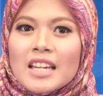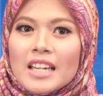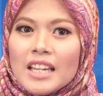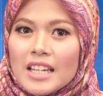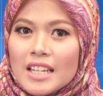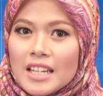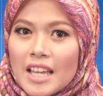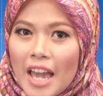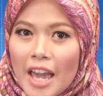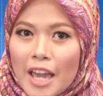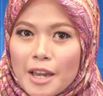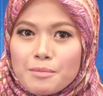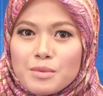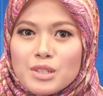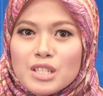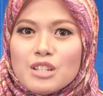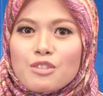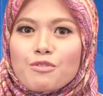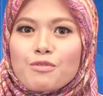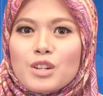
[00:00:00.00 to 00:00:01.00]
In
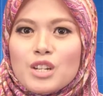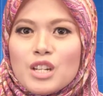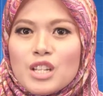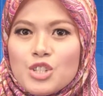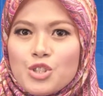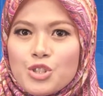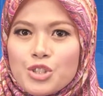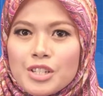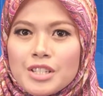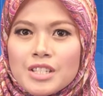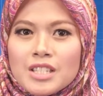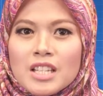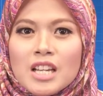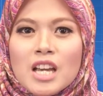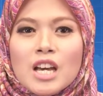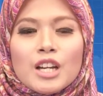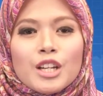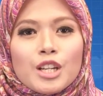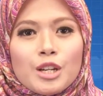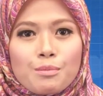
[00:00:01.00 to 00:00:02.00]
Hames' definitions,
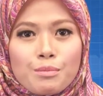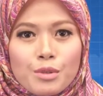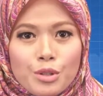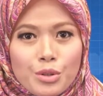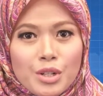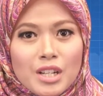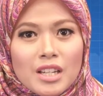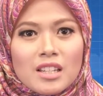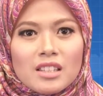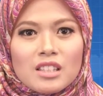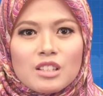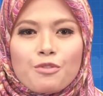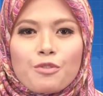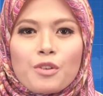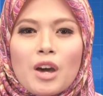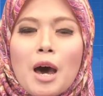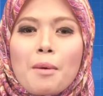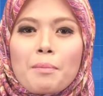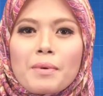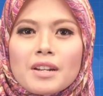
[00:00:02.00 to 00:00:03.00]
communicative
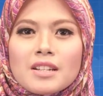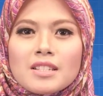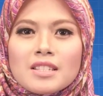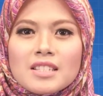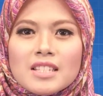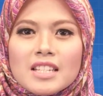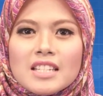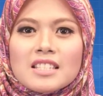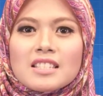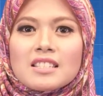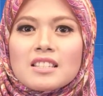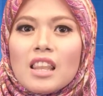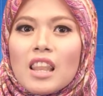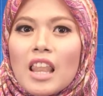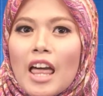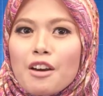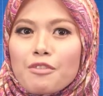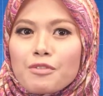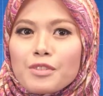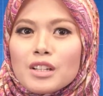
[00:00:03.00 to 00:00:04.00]
competence is the
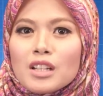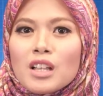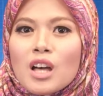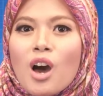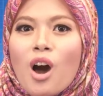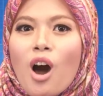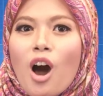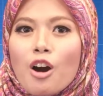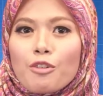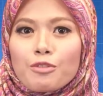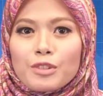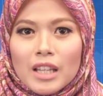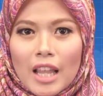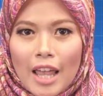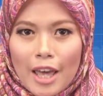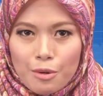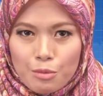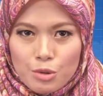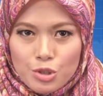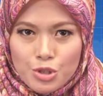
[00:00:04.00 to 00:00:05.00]
level of
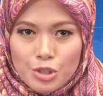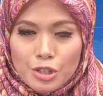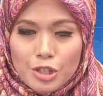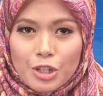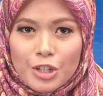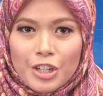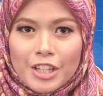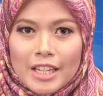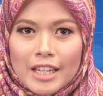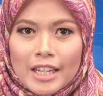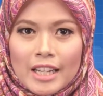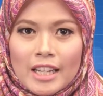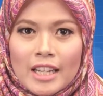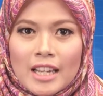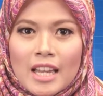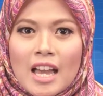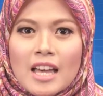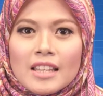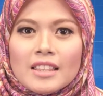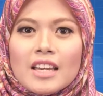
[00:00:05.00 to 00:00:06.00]
language learning
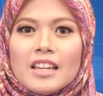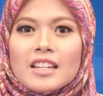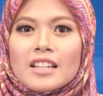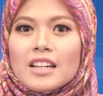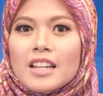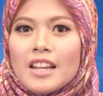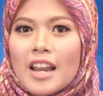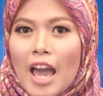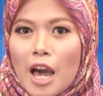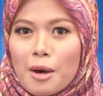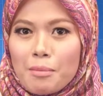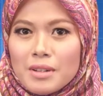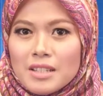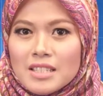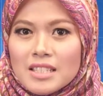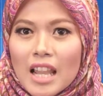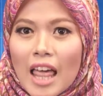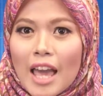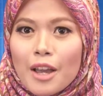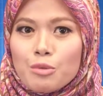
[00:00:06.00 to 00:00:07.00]
that
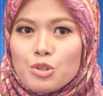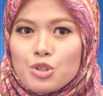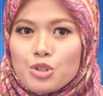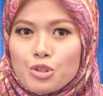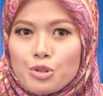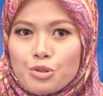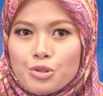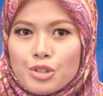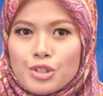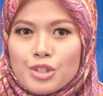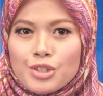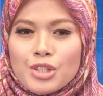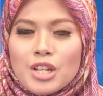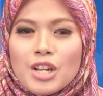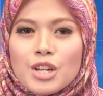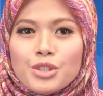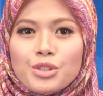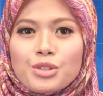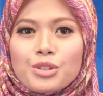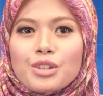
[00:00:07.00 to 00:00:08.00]
enables language users
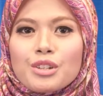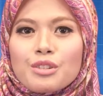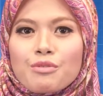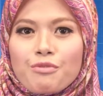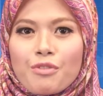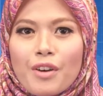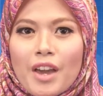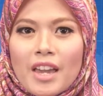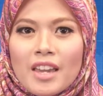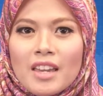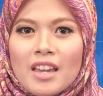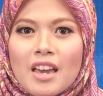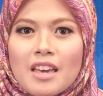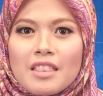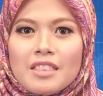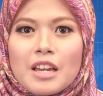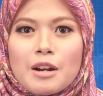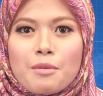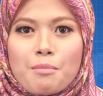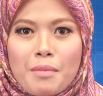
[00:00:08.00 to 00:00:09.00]
to convey
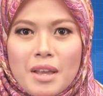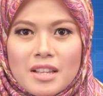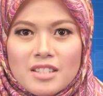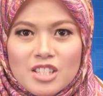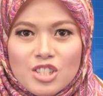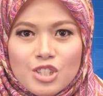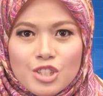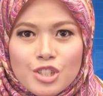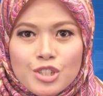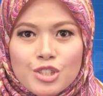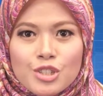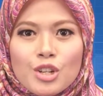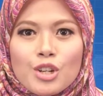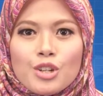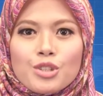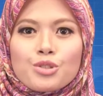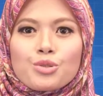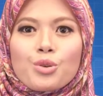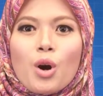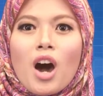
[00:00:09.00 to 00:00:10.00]
their messages
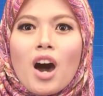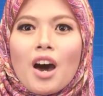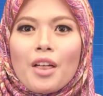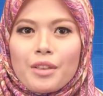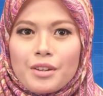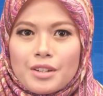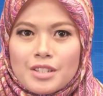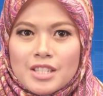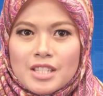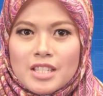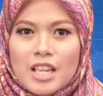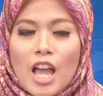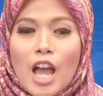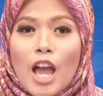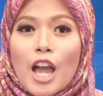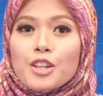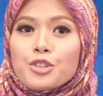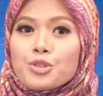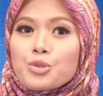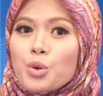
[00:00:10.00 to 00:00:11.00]
to others
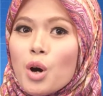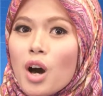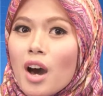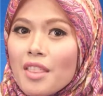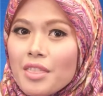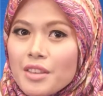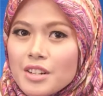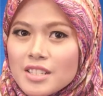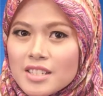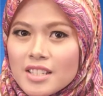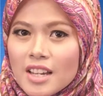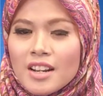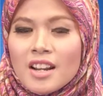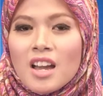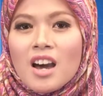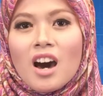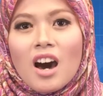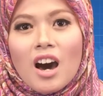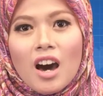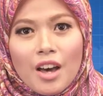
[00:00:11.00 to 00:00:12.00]
and to
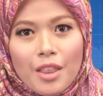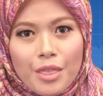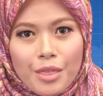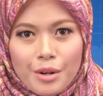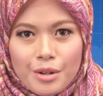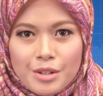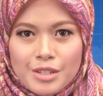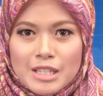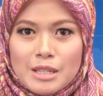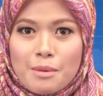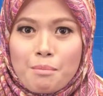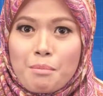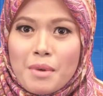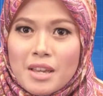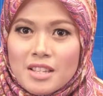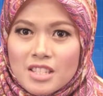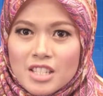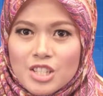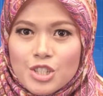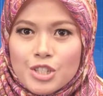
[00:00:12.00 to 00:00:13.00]
understand others'
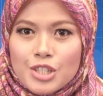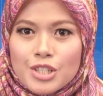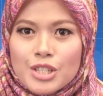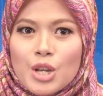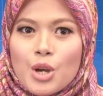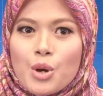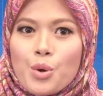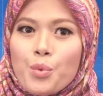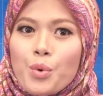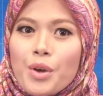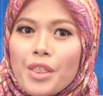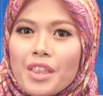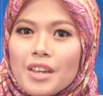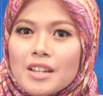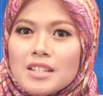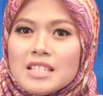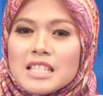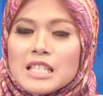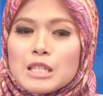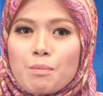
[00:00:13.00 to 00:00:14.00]
messages
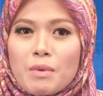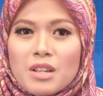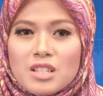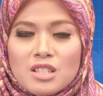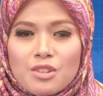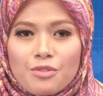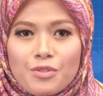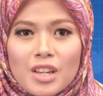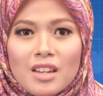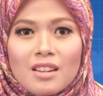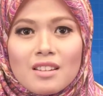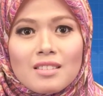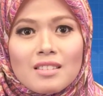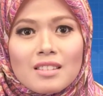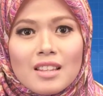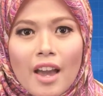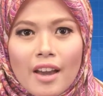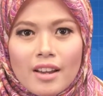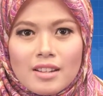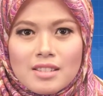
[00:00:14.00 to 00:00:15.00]
within specific
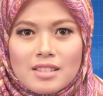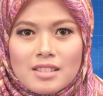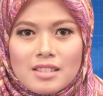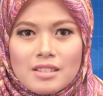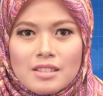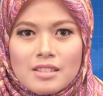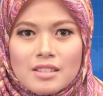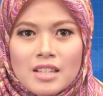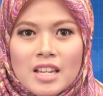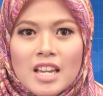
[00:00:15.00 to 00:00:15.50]
contexts.